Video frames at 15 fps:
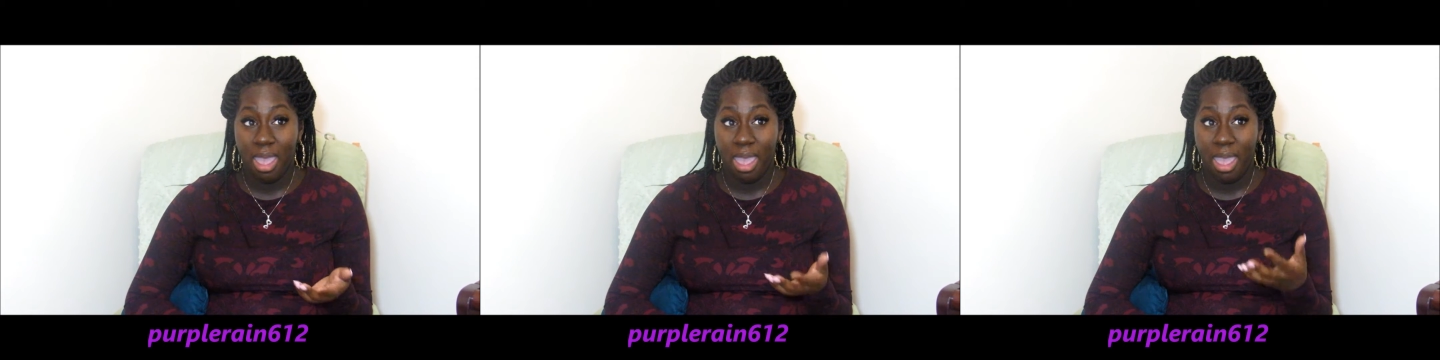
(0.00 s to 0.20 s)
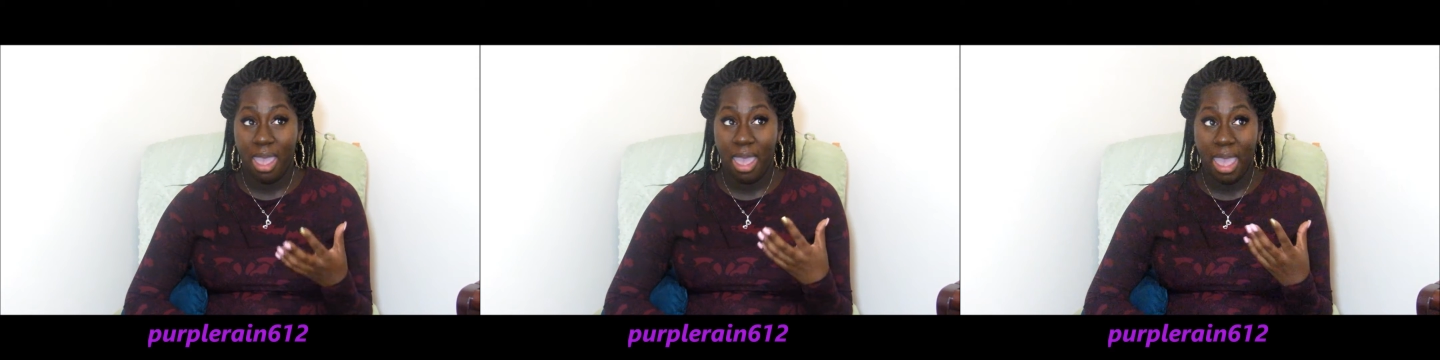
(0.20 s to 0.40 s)

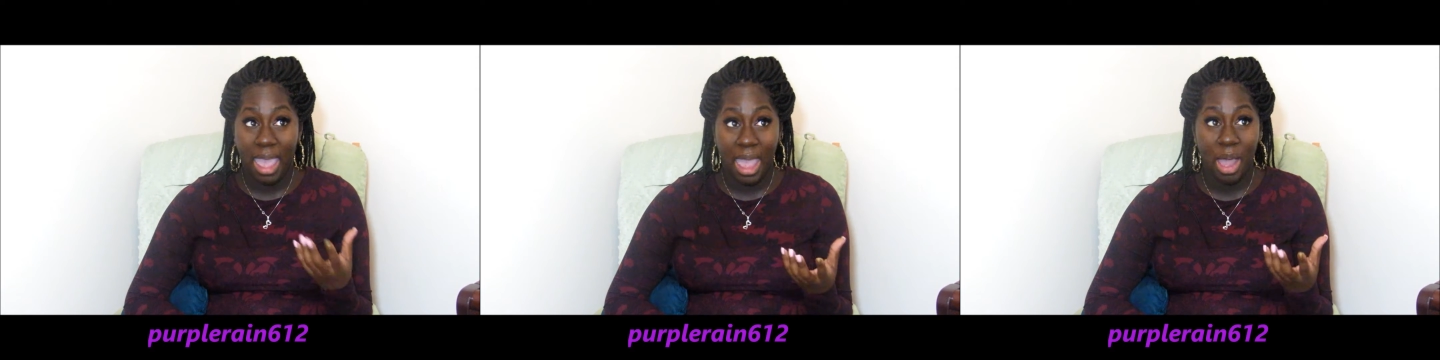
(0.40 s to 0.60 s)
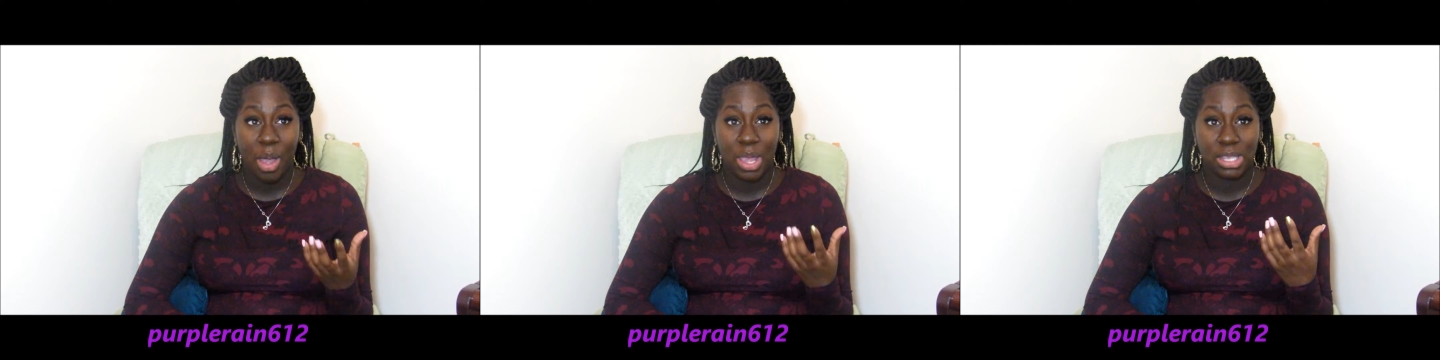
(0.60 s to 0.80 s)

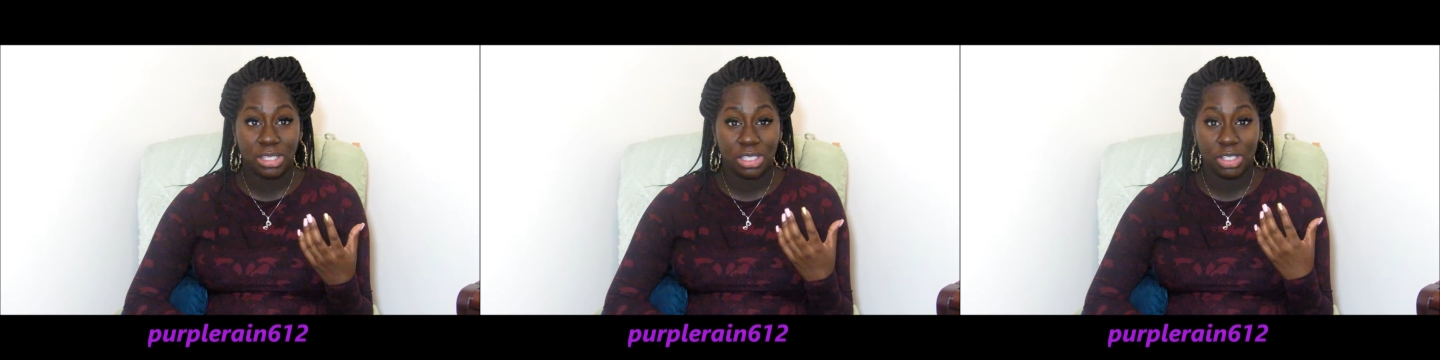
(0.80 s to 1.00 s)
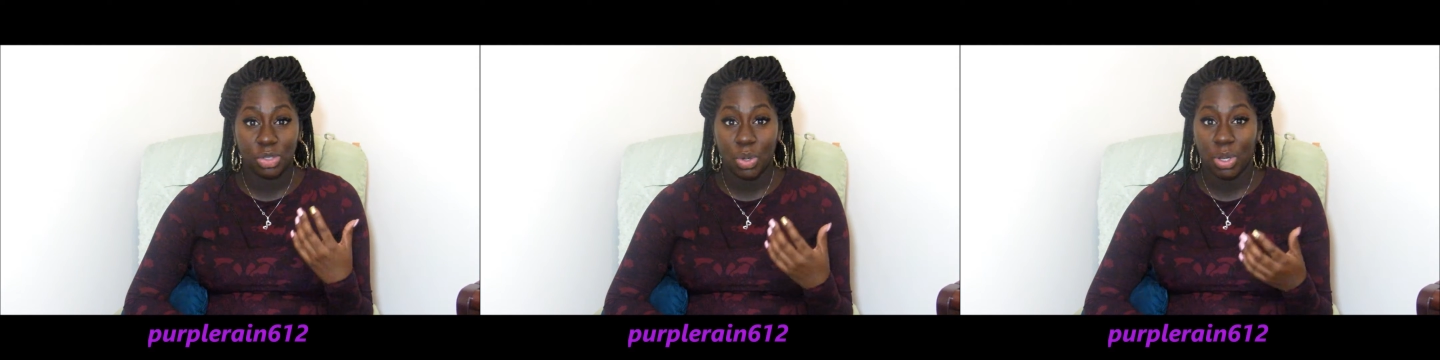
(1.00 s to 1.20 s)
how it's
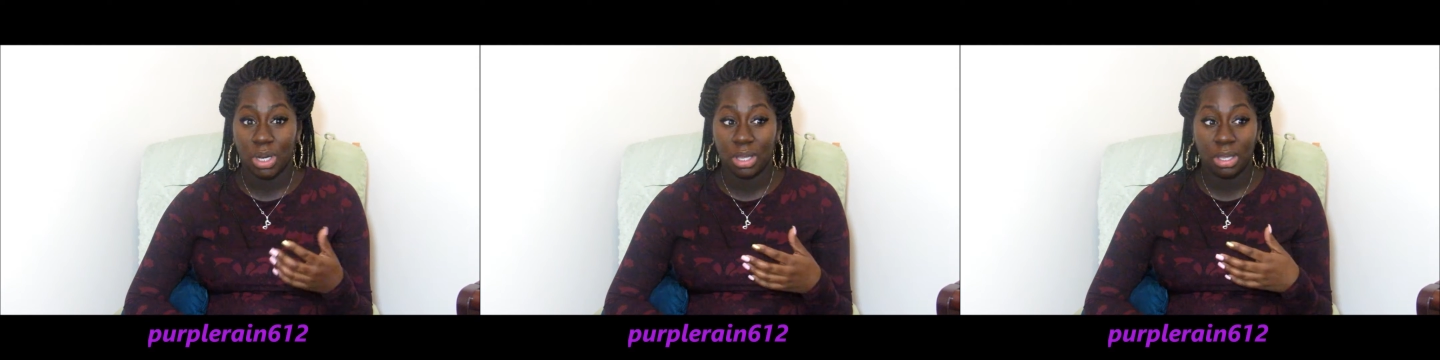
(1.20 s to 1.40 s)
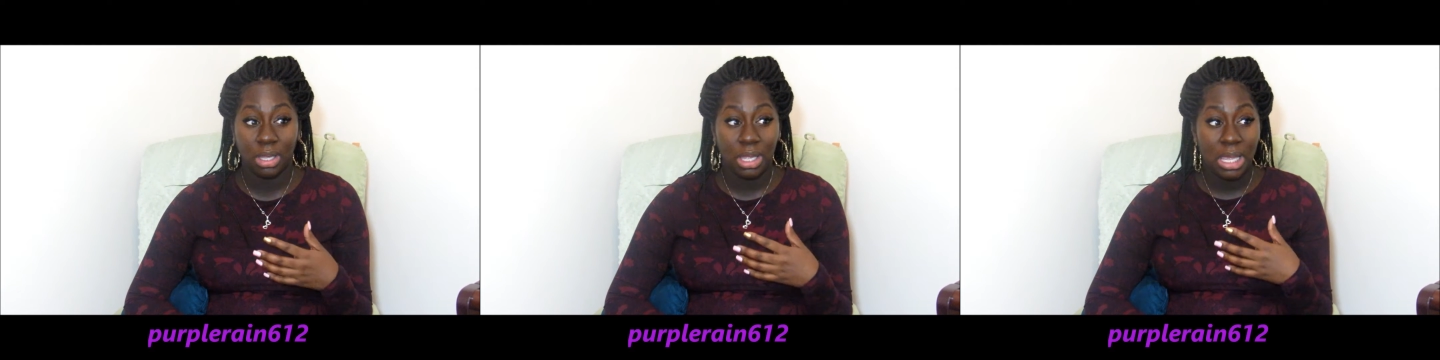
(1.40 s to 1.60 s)
just
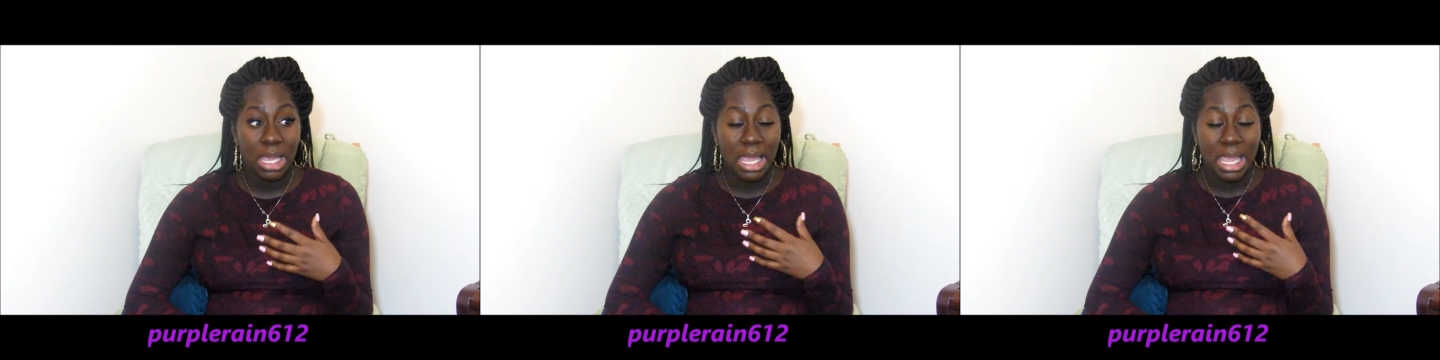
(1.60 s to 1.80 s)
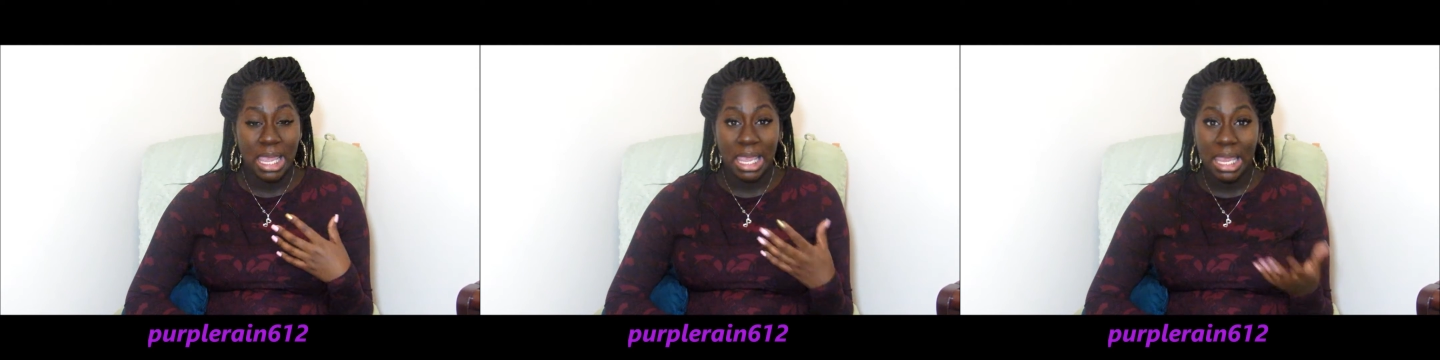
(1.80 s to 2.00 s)
gonna
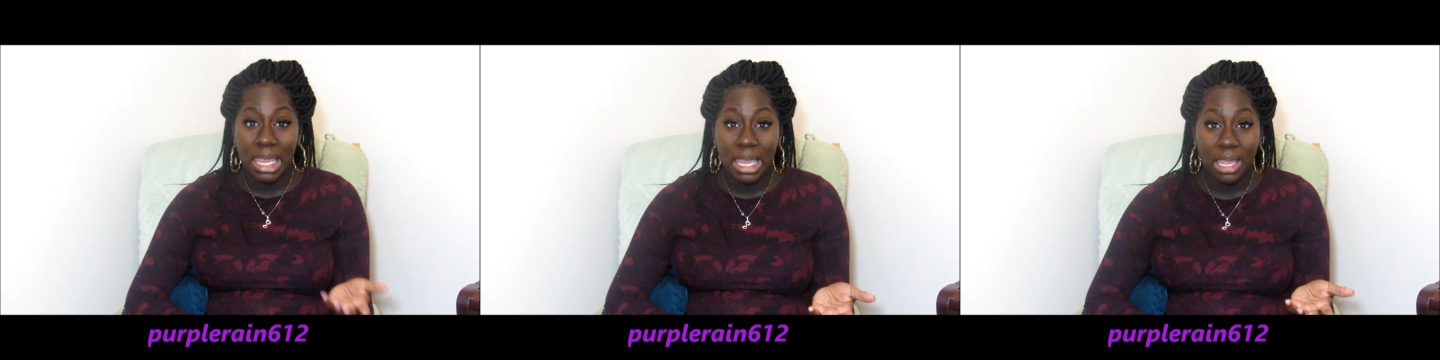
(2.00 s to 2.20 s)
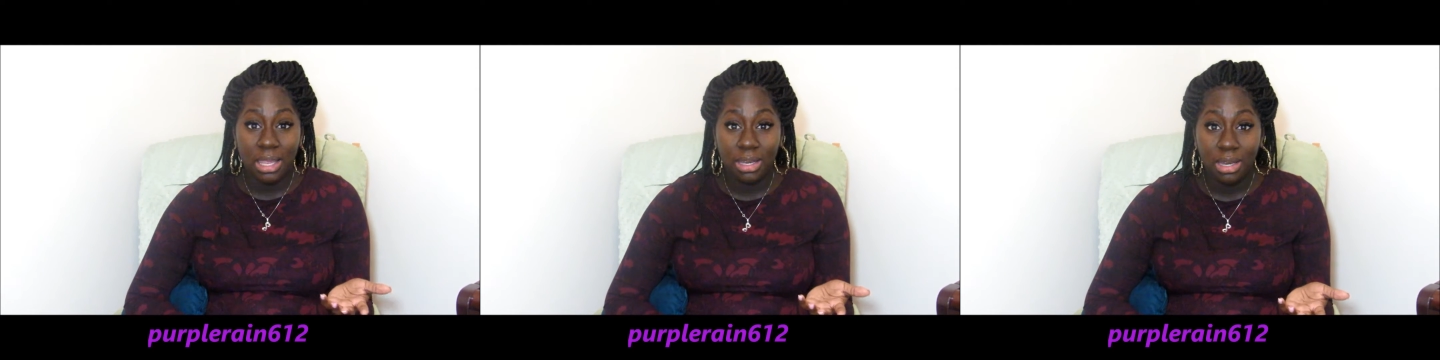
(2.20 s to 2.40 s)

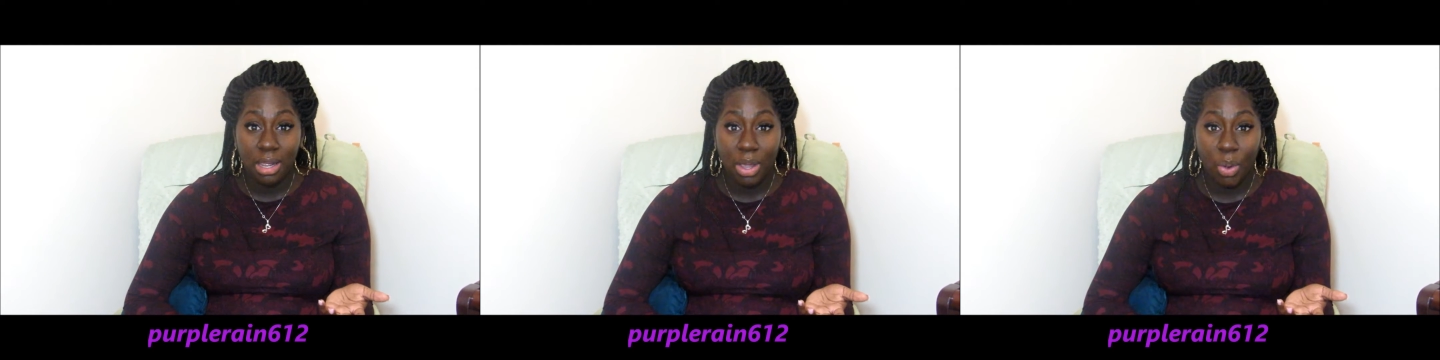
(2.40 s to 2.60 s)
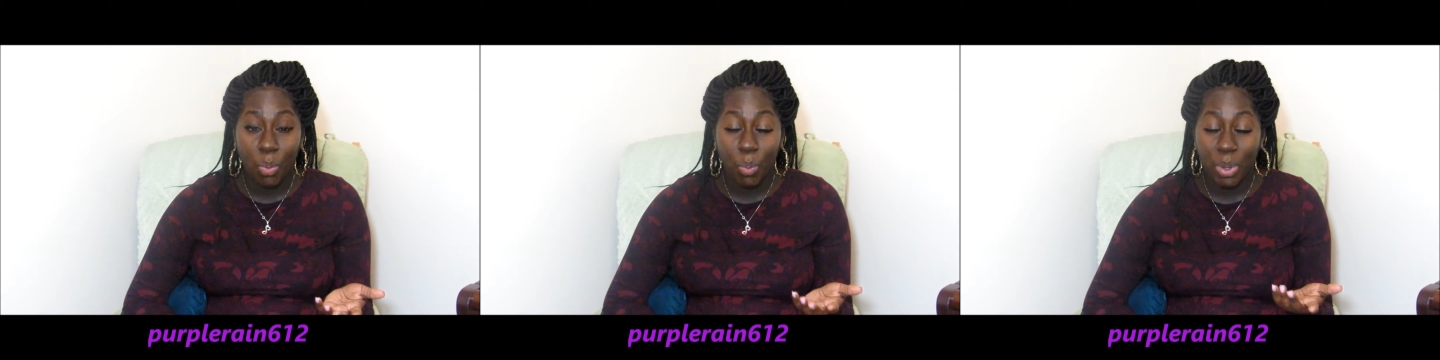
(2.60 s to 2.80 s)
end
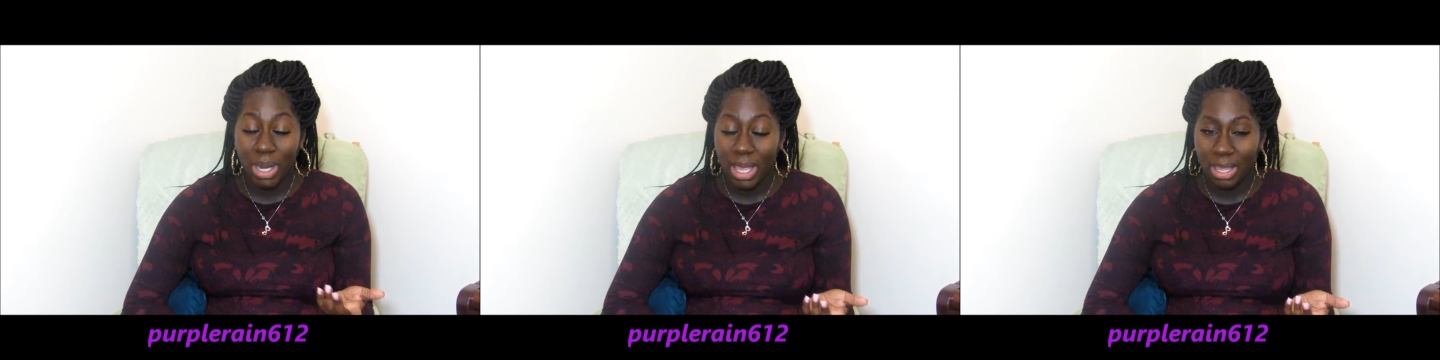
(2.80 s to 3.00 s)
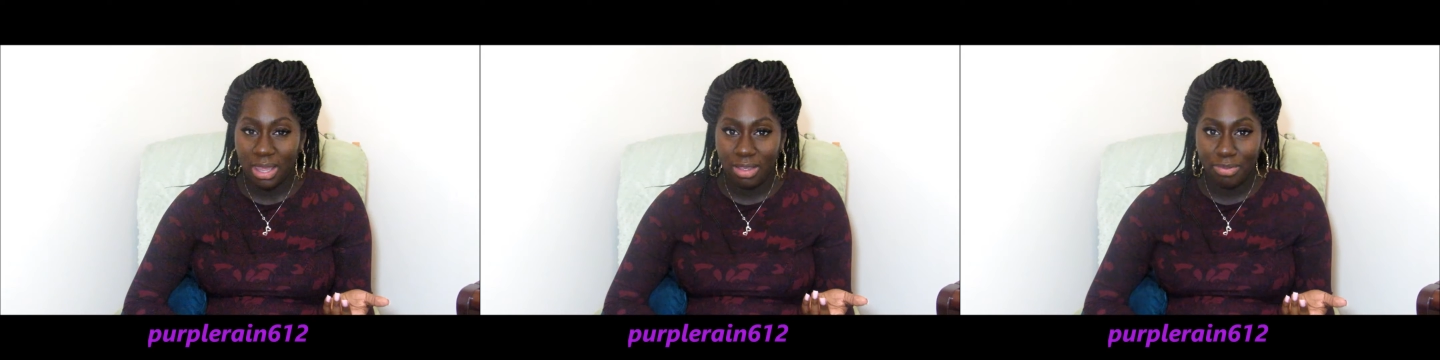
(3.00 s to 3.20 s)
when
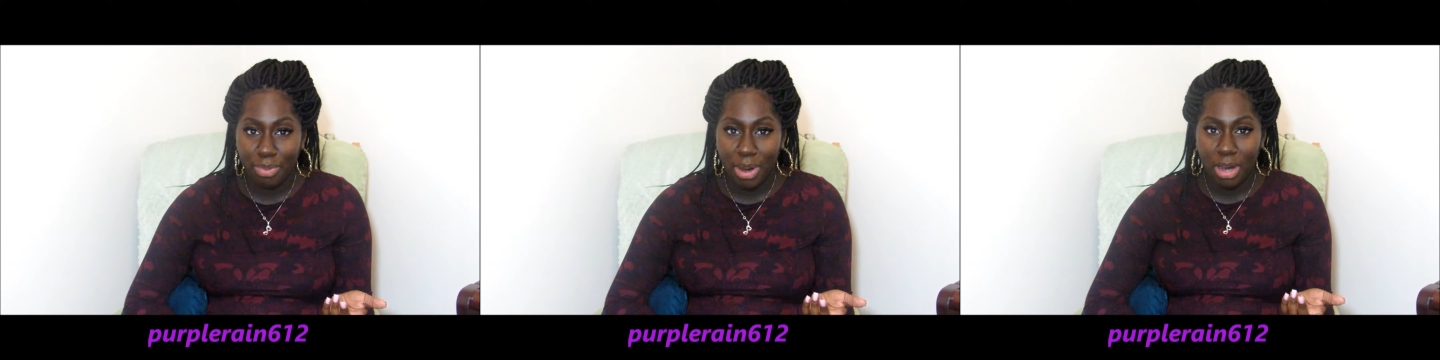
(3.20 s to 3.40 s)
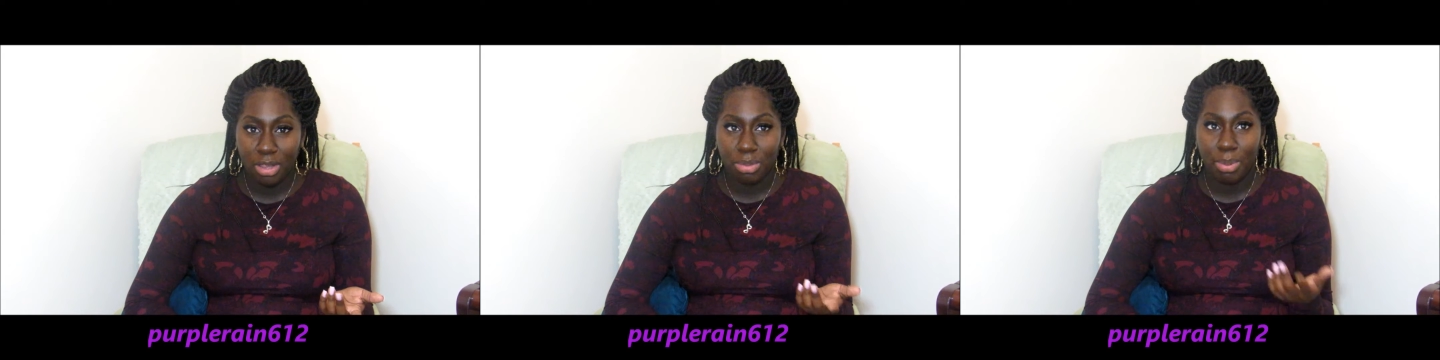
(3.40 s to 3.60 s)
I give birth,